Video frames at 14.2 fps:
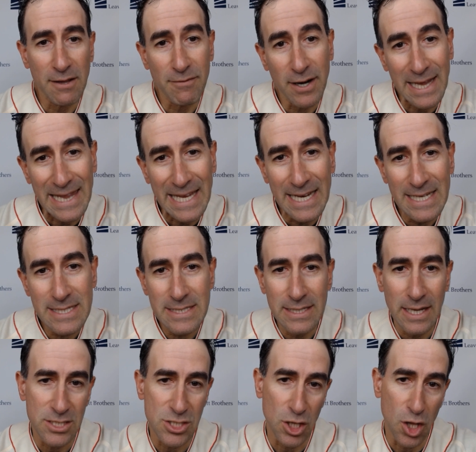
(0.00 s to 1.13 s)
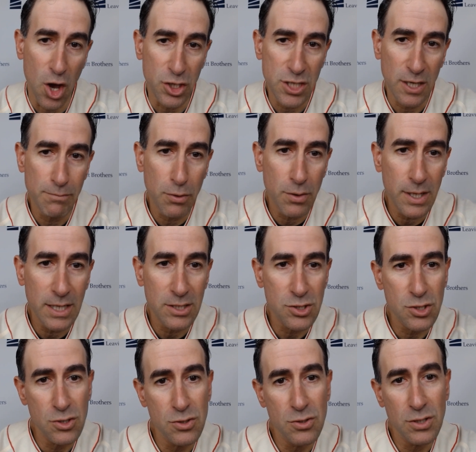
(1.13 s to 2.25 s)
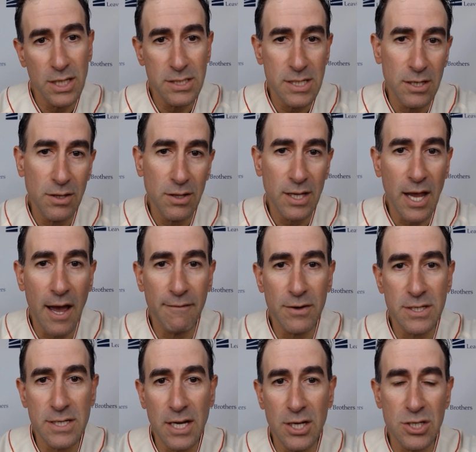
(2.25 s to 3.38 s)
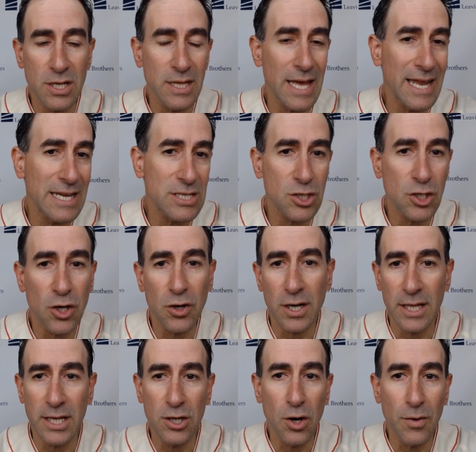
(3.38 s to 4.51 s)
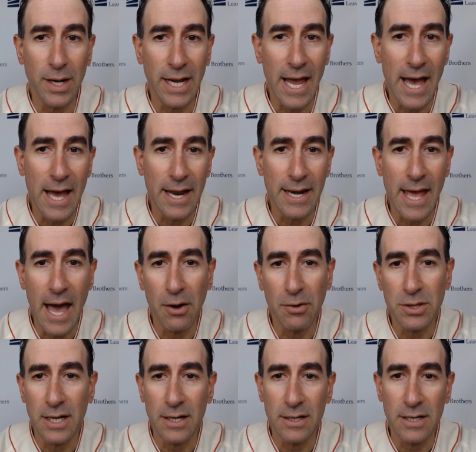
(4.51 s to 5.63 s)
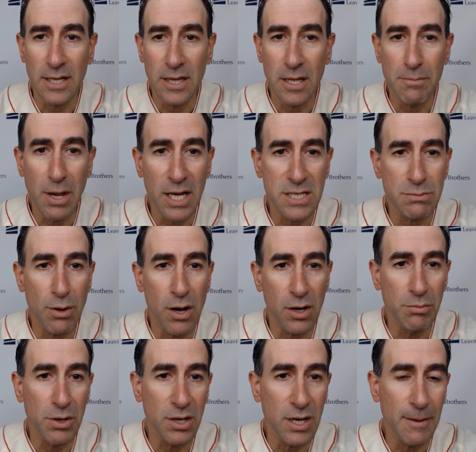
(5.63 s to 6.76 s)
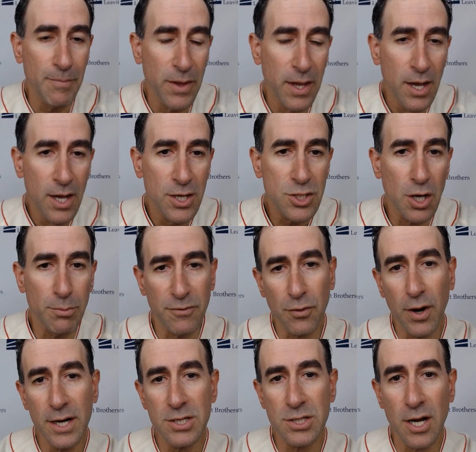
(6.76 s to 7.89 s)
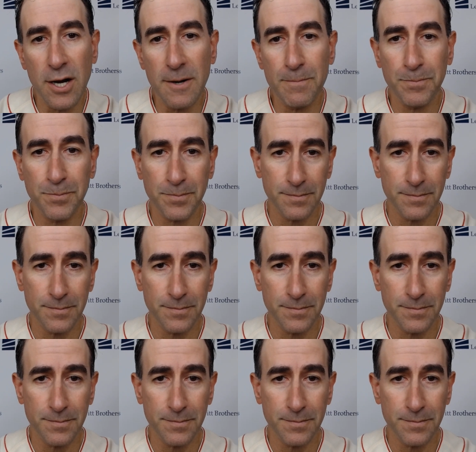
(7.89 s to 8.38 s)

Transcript: the very least, it's a launching point to continue the conversation that is currently going on out there in the baseball community. So before I start,